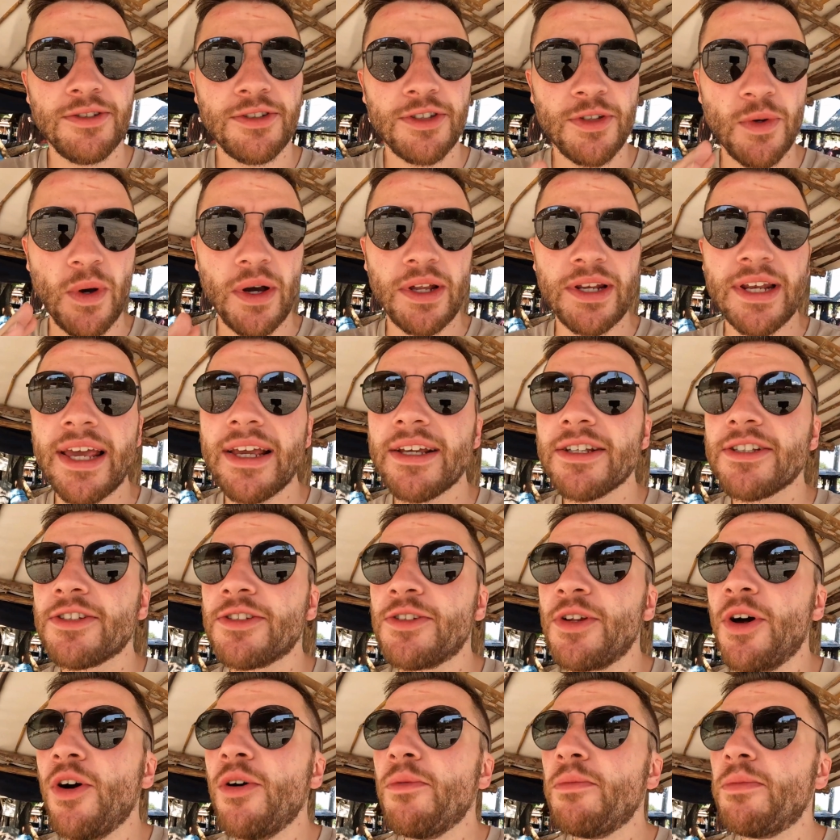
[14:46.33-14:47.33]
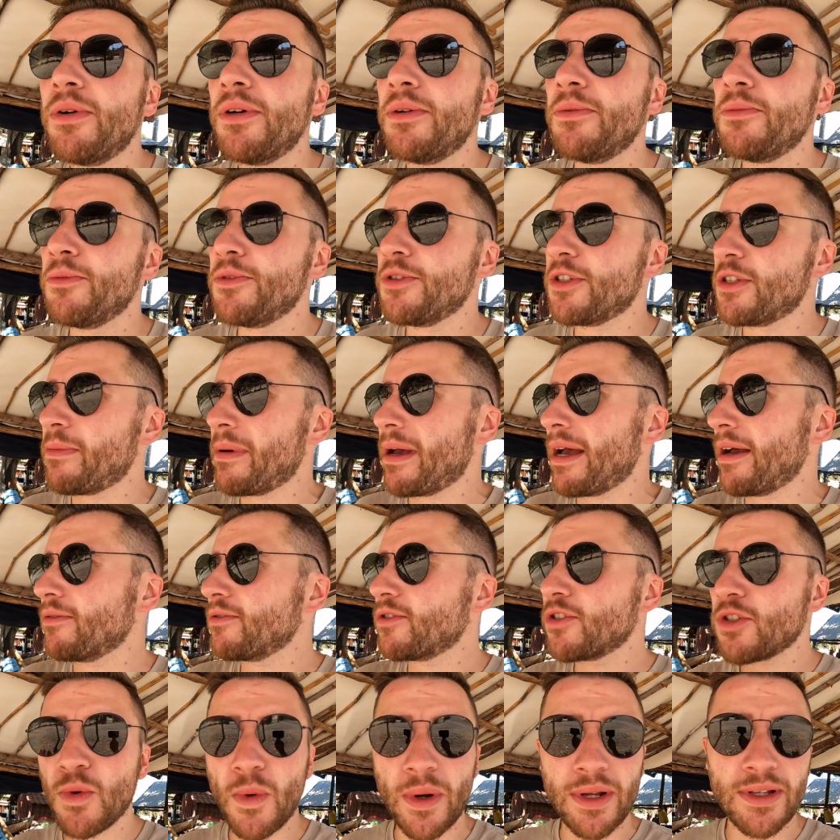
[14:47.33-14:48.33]
So our next stop was
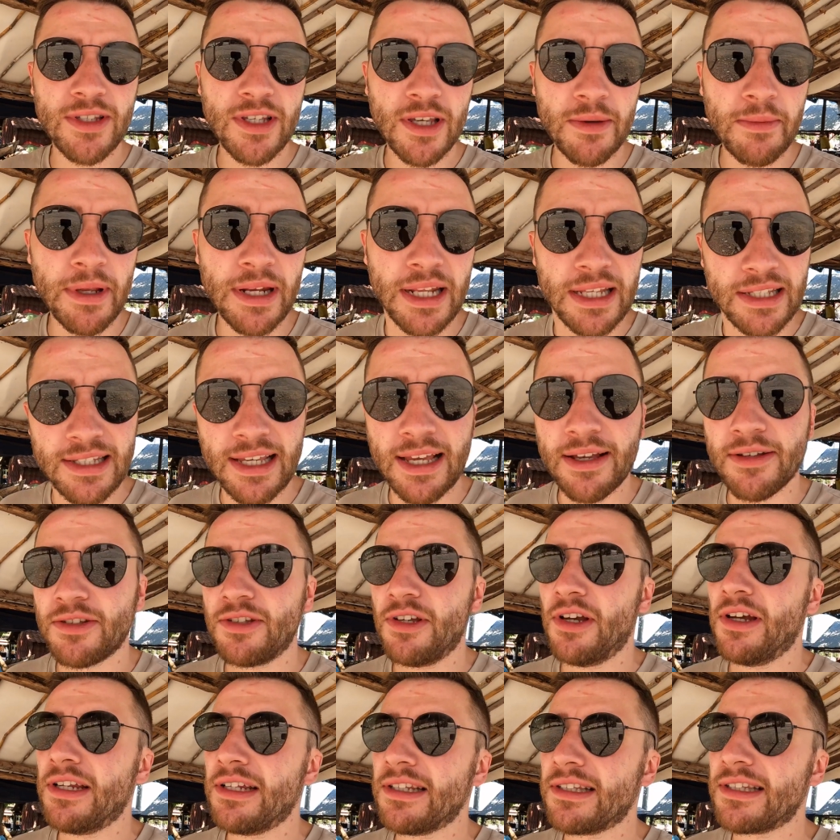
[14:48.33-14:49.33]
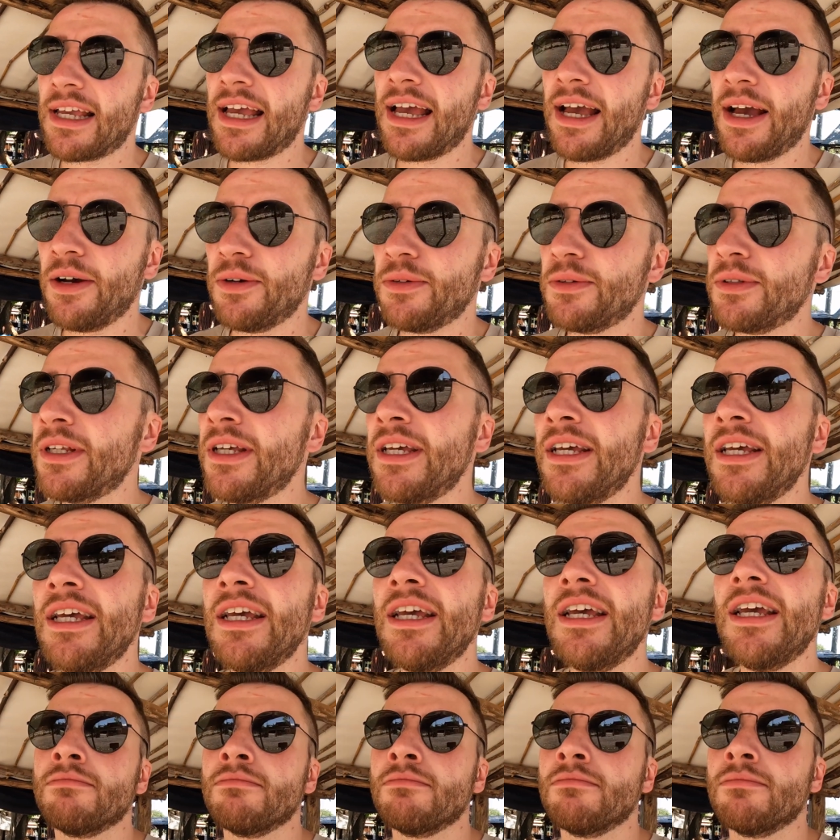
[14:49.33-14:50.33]
about 20 minutes outside of town,
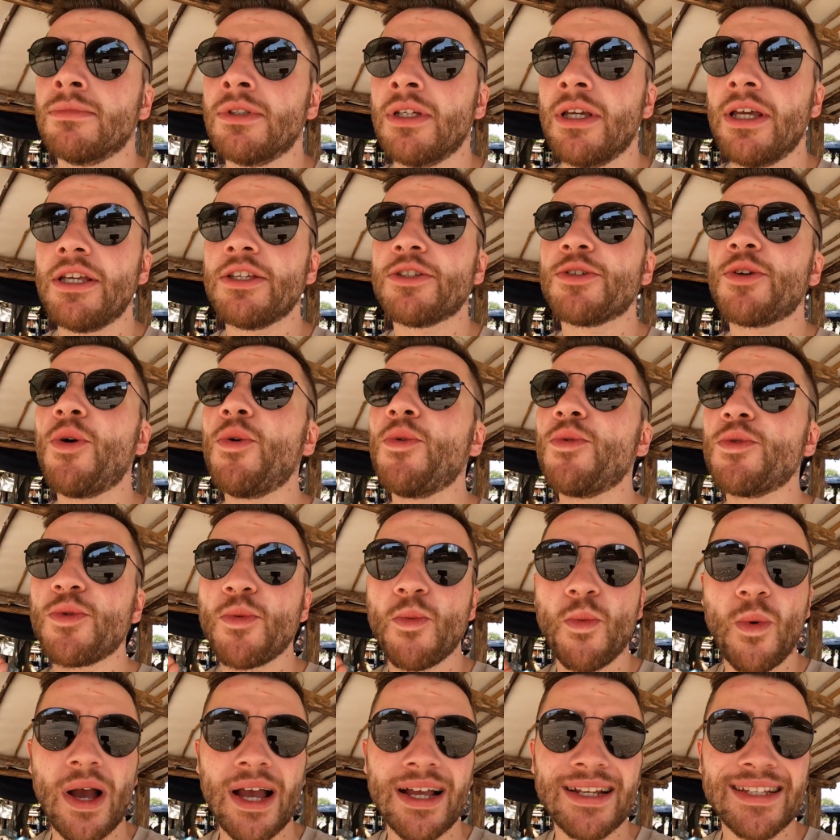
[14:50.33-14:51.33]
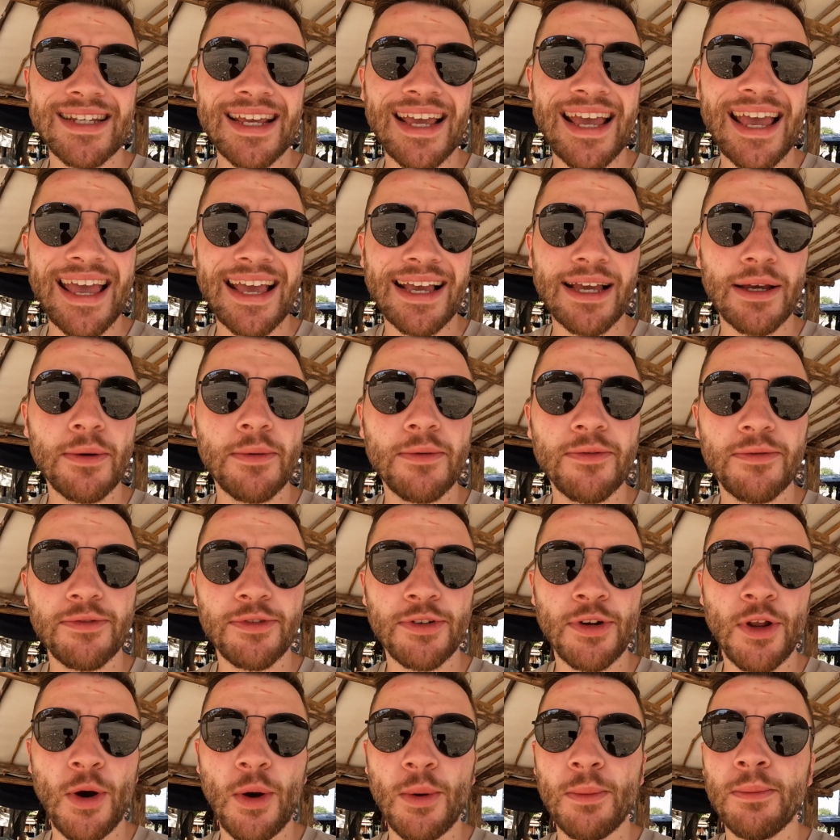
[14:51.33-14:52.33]
is called Wat Ek
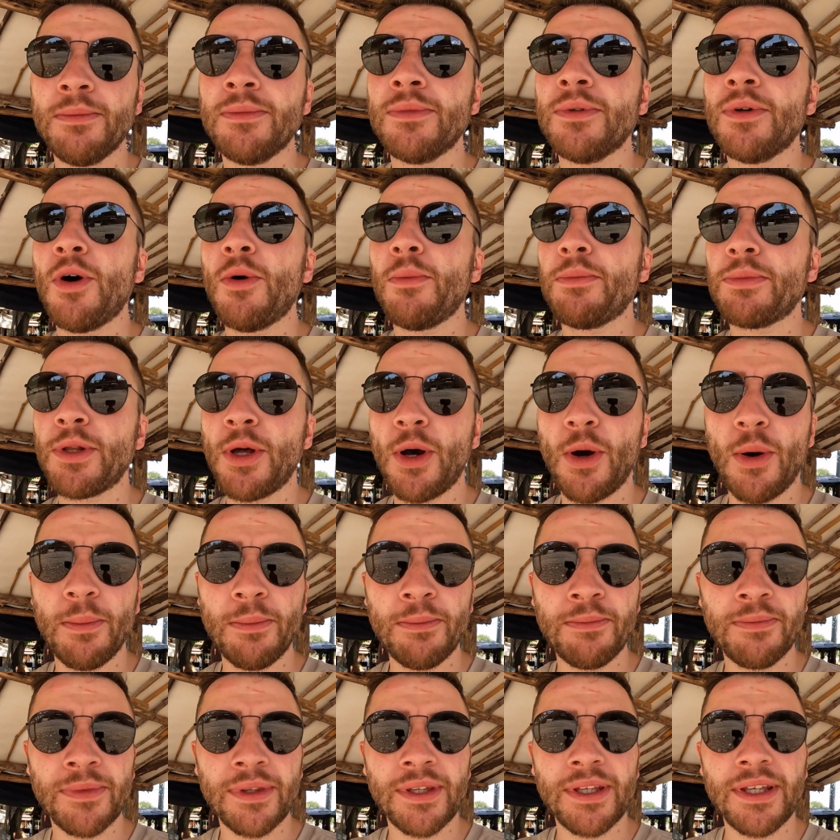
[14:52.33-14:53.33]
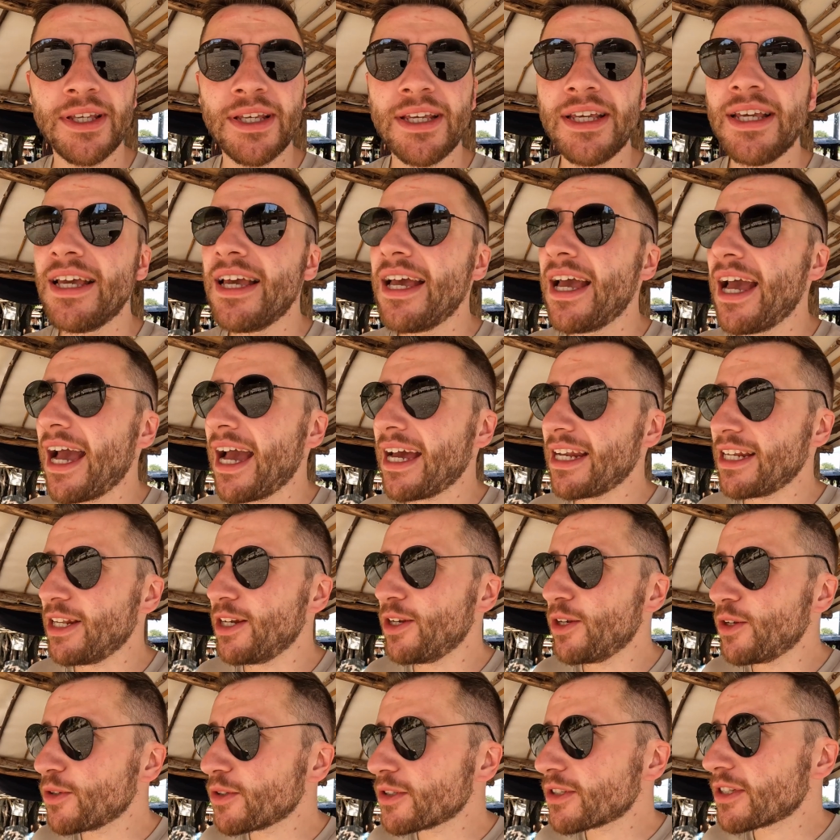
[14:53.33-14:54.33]
Phnom, or Phnom, and
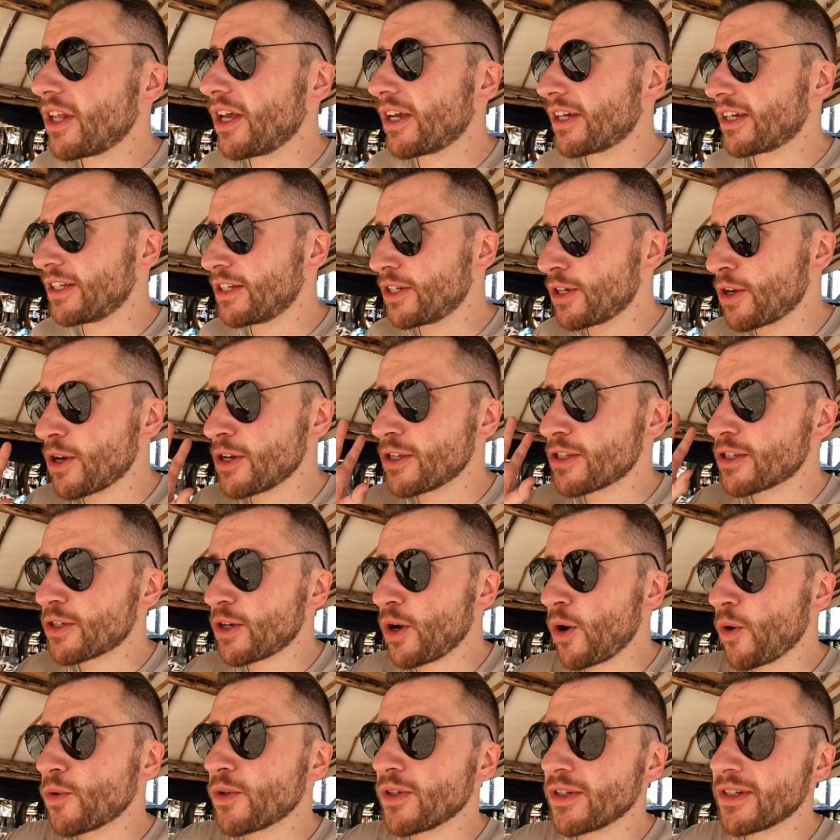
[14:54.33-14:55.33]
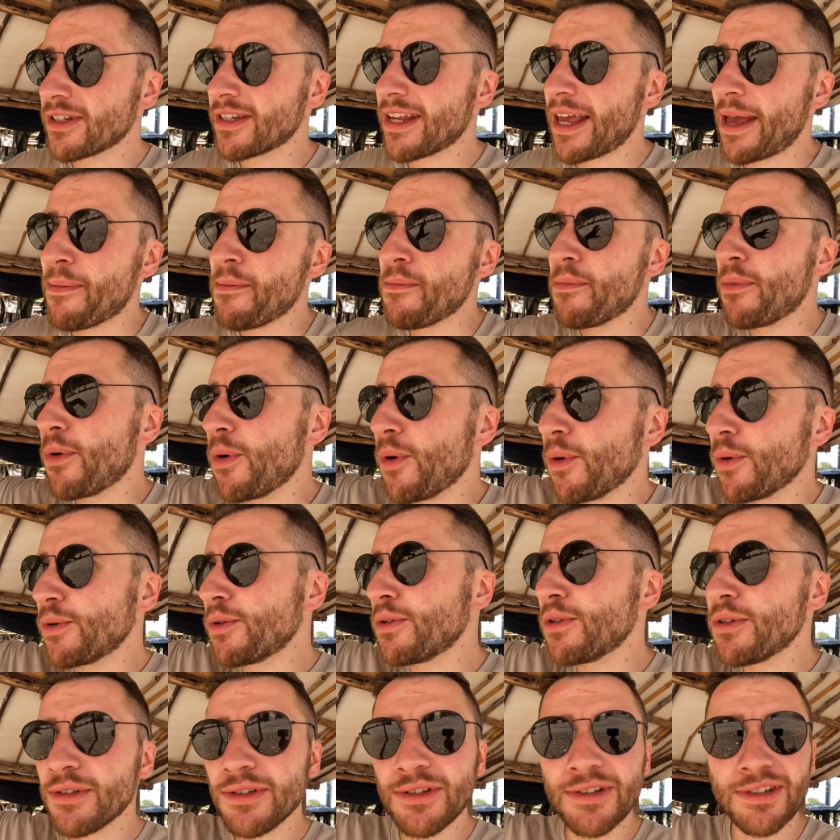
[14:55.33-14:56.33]
it looks like a nice golden
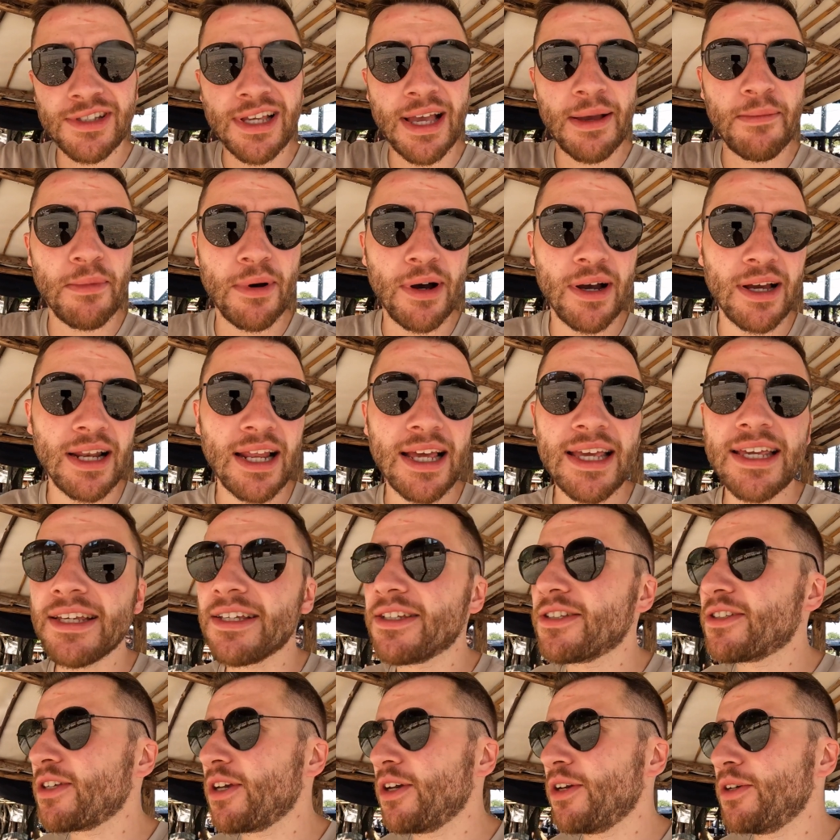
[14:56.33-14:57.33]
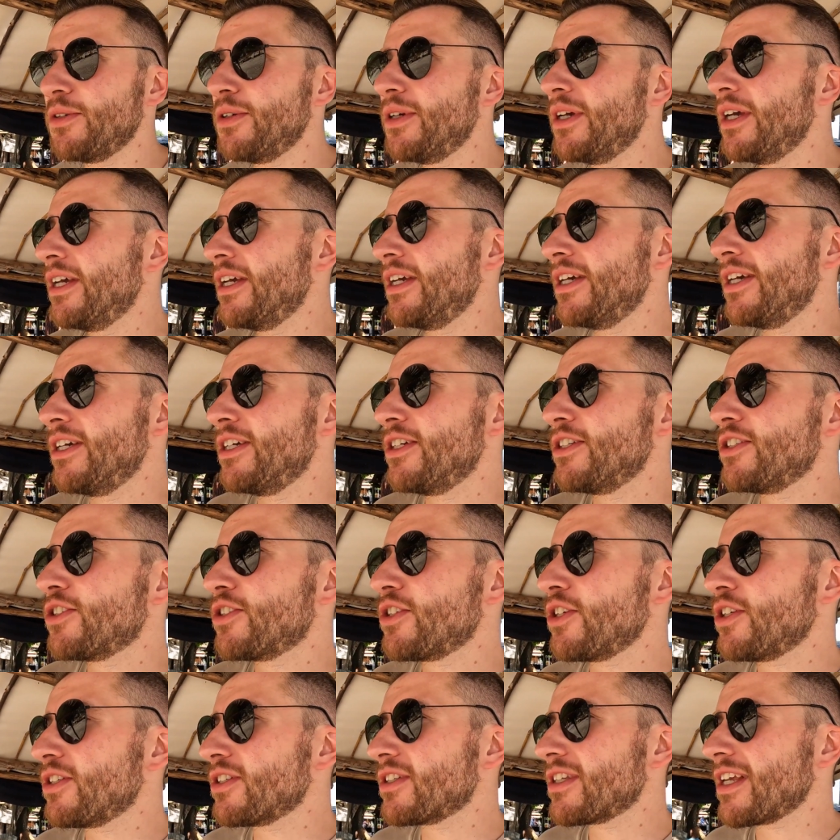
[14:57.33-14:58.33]
temple set by a lake. So
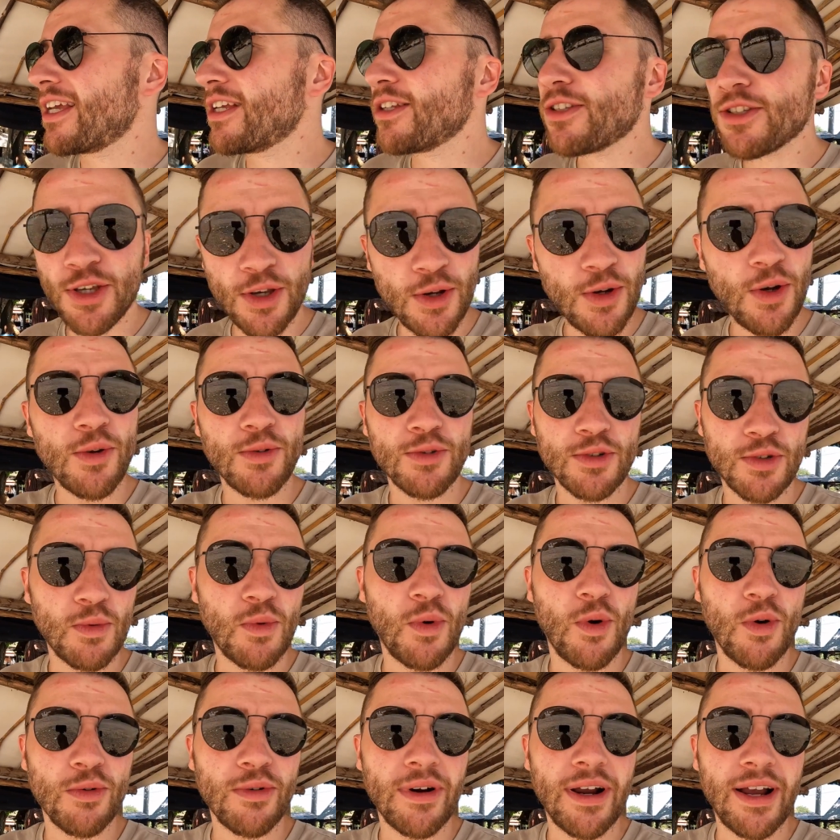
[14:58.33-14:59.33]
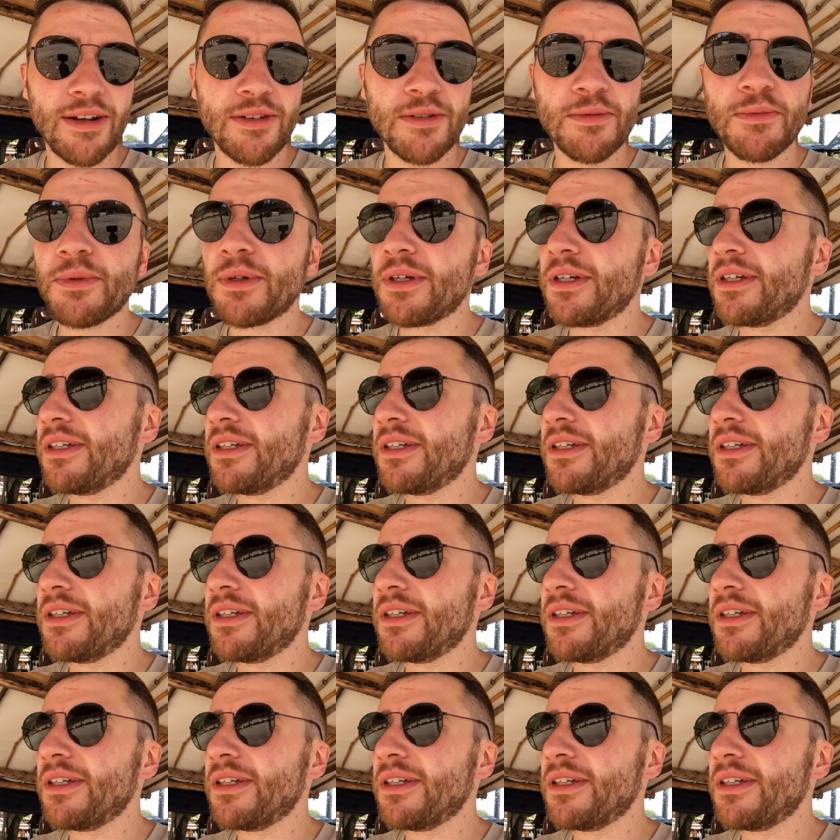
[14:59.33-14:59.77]
shouldn't take too long to walk around,